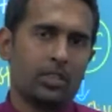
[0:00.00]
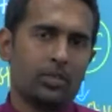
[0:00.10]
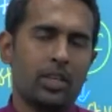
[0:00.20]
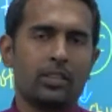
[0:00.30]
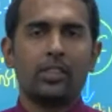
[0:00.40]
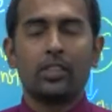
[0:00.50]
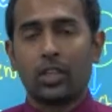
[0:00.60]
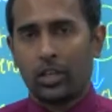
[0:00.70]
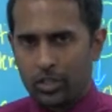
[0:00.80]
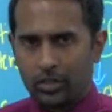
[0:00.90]
today's
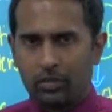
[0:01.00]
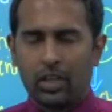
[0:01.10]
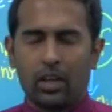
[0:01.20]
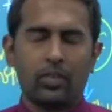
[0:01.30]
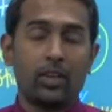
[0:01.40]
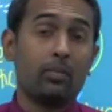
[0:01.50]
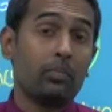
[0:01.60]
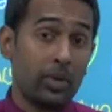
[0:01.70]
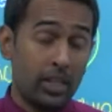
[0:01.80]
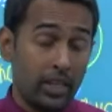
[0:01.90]
discussion, we have
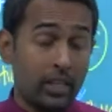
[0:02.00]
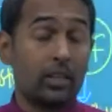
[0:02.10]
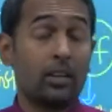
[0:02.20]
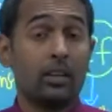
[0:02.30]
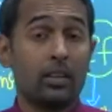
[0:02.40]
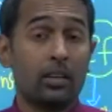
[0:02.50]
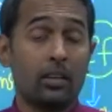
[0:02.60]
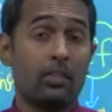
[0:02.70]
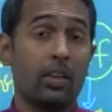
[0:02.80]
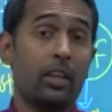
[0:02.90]
completed
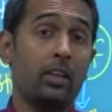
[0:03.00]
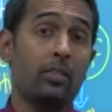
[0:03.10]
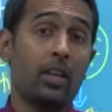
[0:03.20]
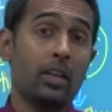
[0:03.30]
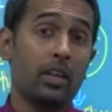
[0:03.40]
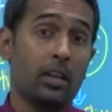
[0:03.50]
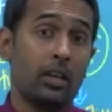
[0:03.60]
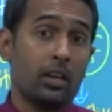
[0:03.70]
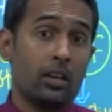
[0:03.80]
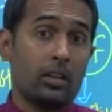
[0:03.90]
a very
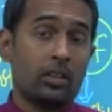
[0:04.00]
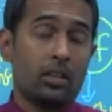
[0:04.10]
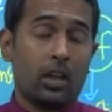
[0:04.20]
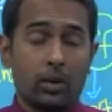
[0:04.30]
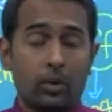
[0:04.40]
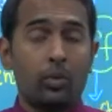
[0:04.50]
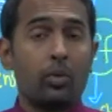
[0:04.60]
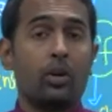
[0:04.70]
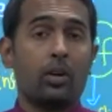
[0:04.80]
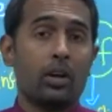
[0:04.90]

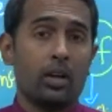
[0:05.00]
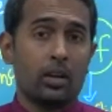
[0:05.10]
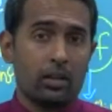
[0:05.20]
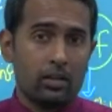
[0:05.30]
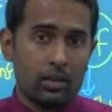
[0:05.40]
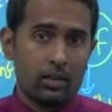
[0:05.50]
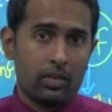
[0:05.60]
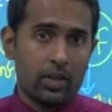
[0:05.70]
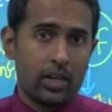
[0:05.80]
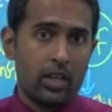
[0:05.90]
thorough, a
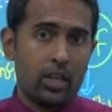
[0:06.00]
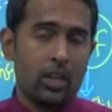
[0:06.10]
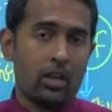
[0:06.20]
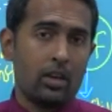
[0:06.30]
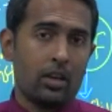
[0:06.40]
very